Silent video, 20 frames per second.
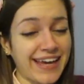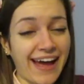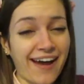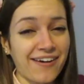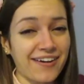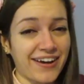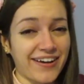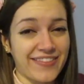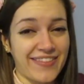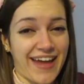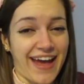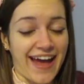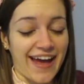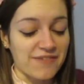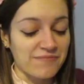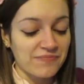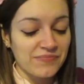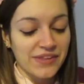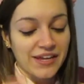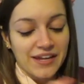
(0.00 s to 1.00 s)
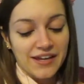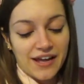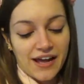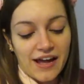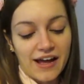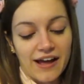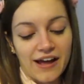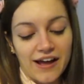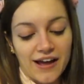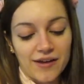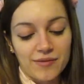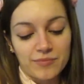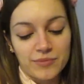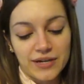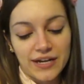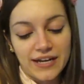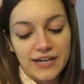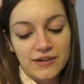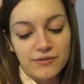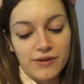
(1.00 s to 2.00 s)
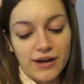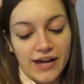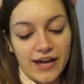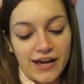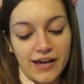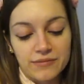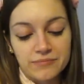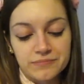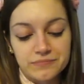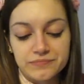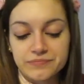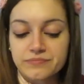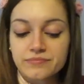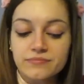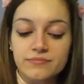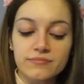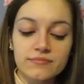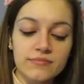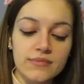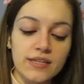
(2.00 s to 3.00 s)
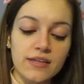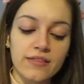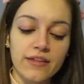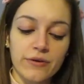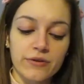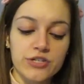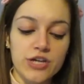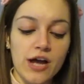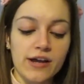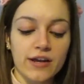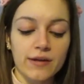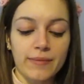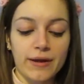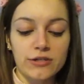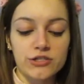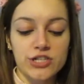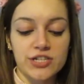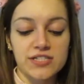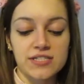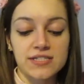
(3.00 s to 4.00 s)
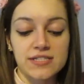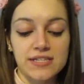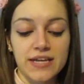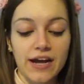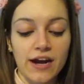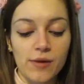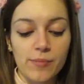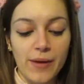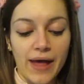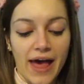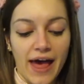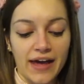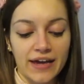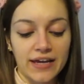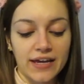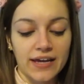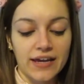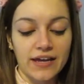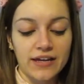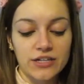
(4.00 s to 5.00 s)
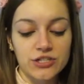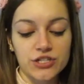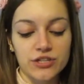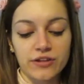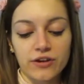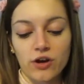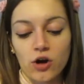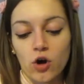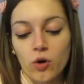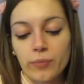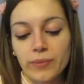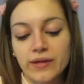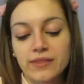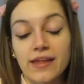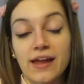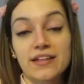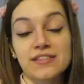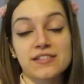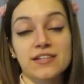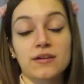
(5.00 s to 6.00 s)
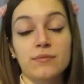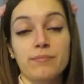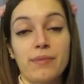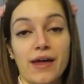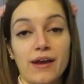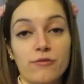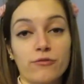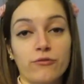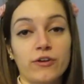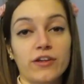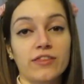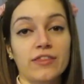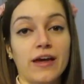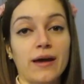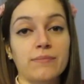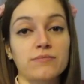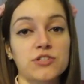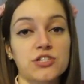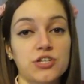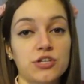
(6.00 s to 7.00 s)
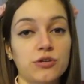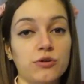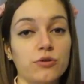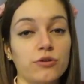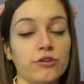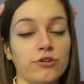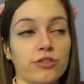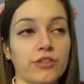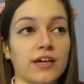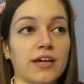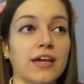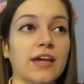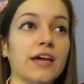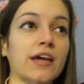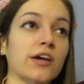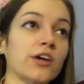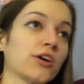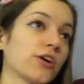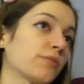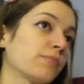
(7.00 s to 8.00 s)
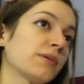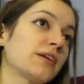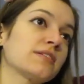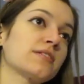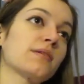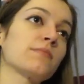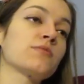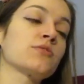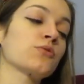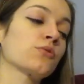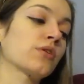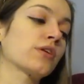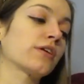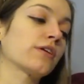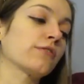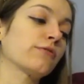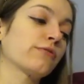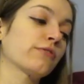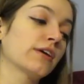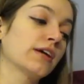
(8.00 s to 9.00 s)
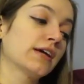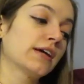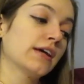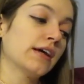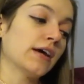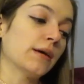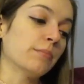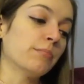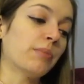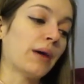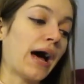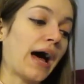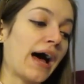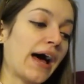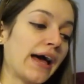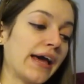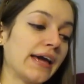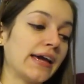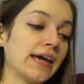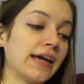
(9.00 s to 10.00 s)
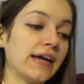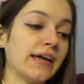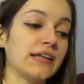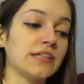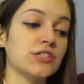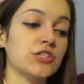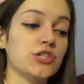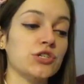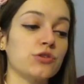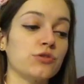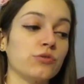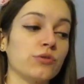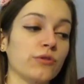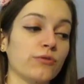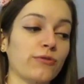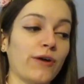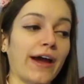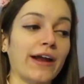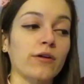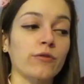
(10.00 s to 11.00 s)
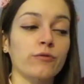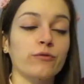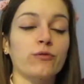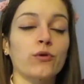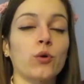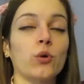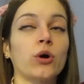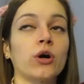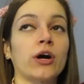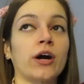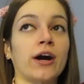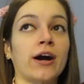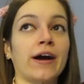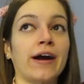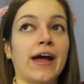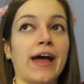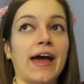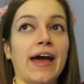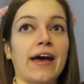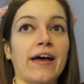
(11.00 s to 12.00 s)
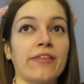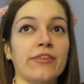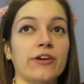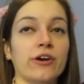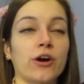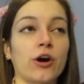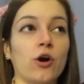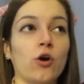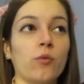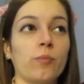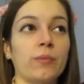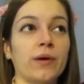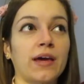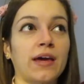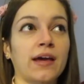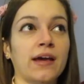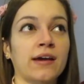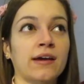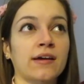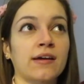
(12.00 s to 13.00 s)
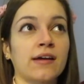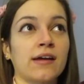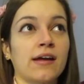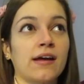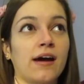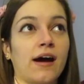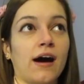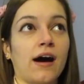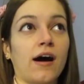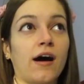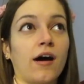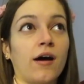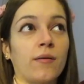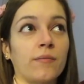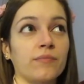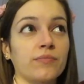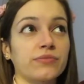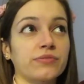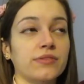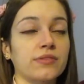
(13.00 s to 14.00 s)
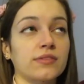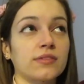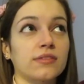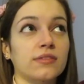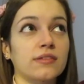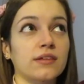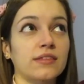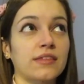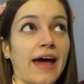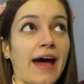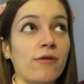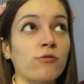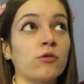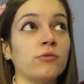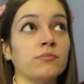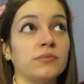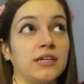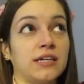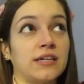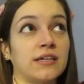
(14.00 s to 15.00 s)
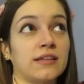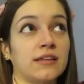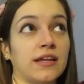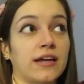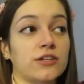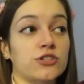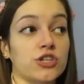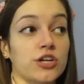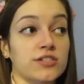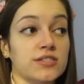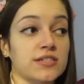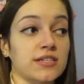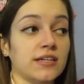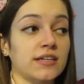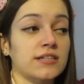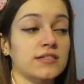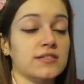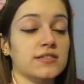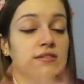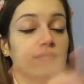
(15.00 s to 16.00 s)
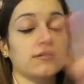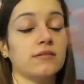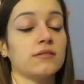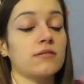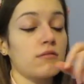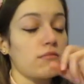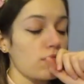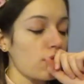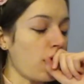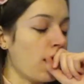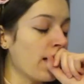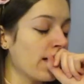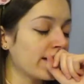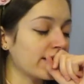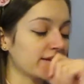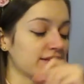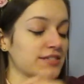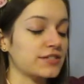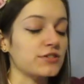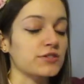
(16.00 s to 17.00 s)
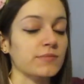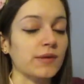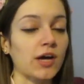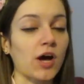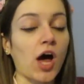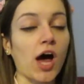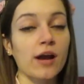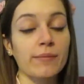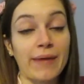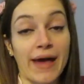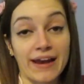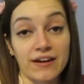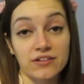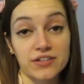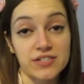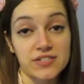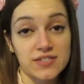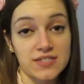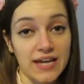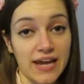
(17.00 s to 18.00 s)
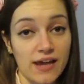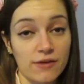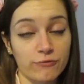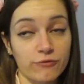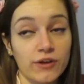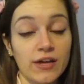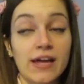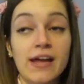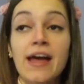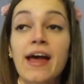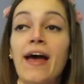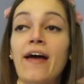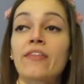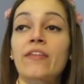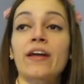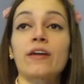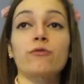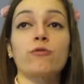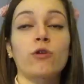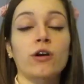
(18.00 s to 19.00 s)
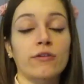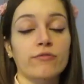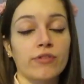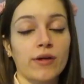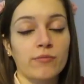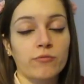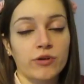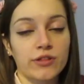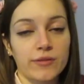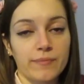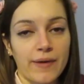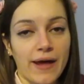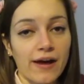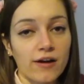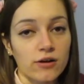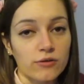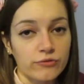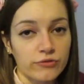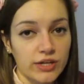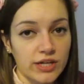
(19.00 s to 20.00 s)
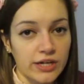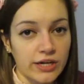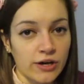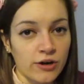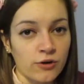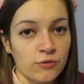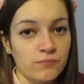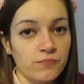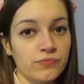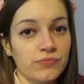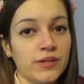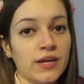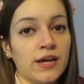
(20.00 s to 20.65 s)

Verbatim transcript: count on that. But anyway, they were talking about Justin's care package, and they're hoping that it's going to benefit them too. They're thinking it could be some sort of buy into the Final Four, and they're hoping that will mean that Justin is, excuse me, automatically safe, and then if one of them win the power veto,